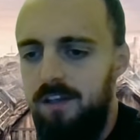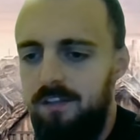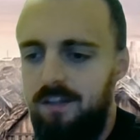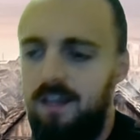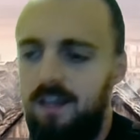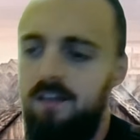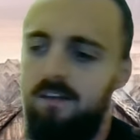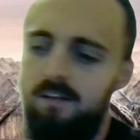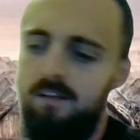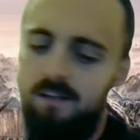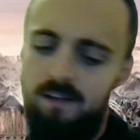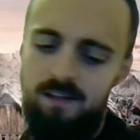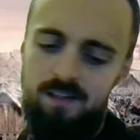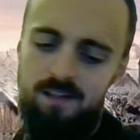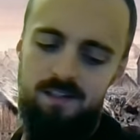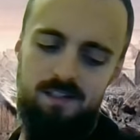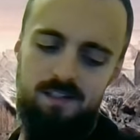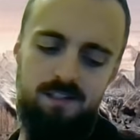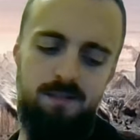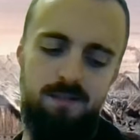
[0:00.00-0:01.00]
has ended.
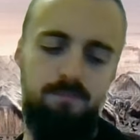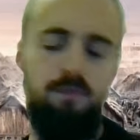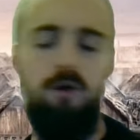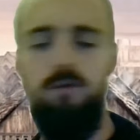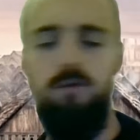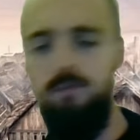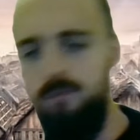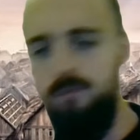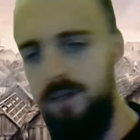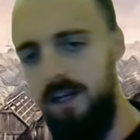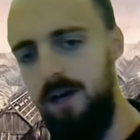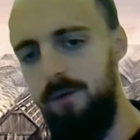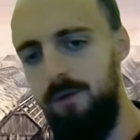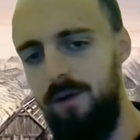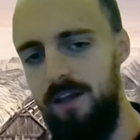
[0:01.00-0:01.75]
But we know